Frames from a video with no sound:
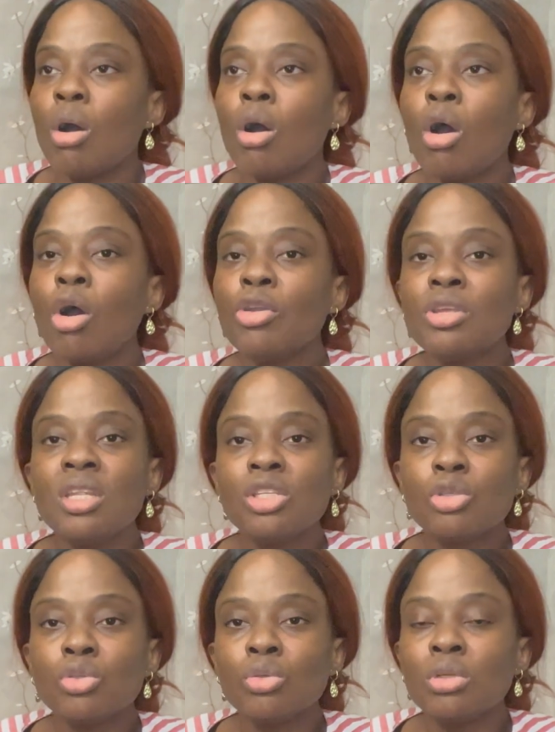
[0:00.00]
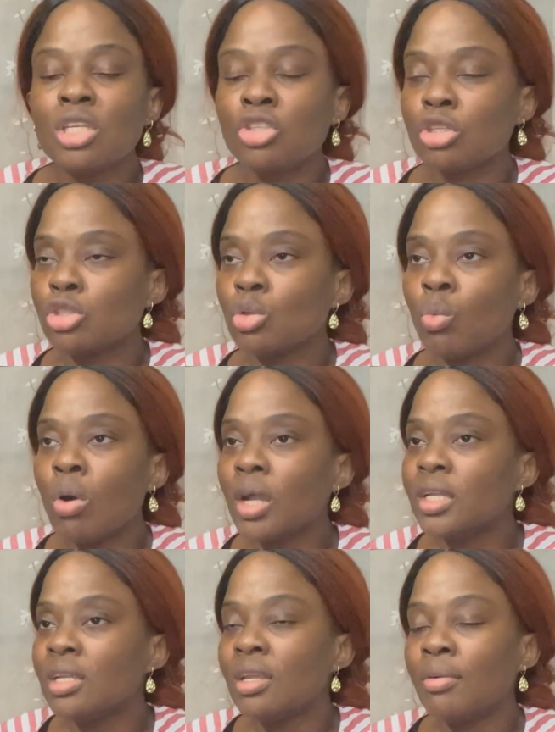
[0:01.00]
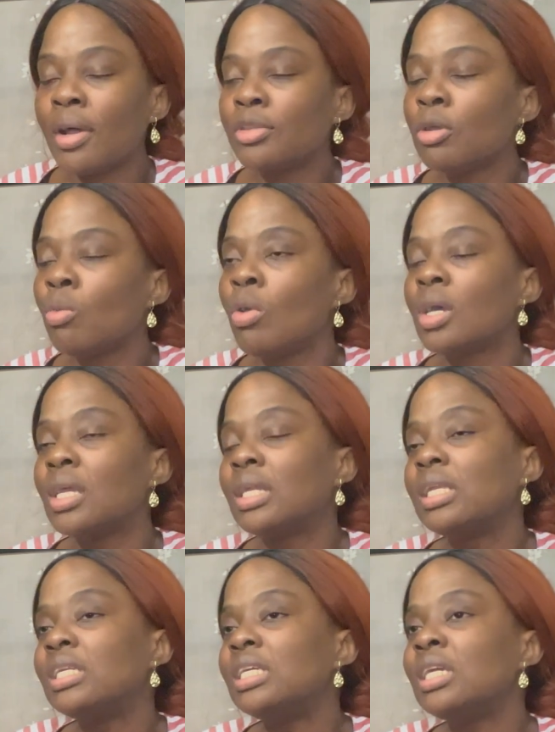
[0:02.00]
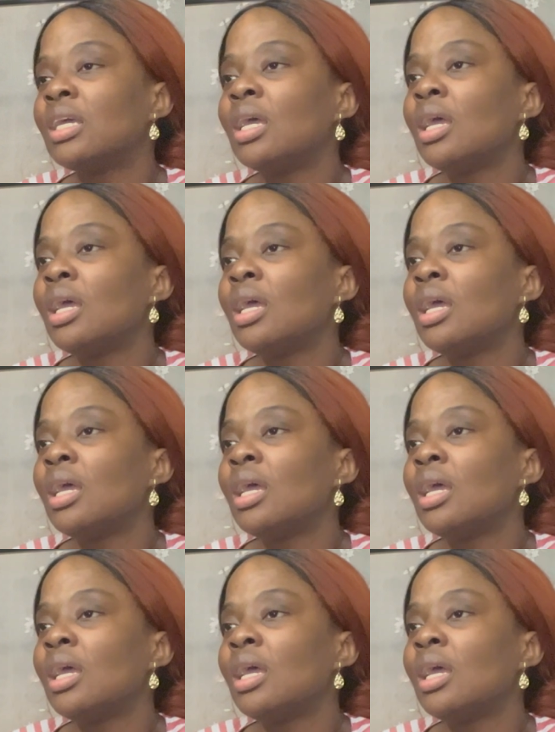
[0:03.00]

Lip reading: all you need to do is just to walk in a random walk-in clinic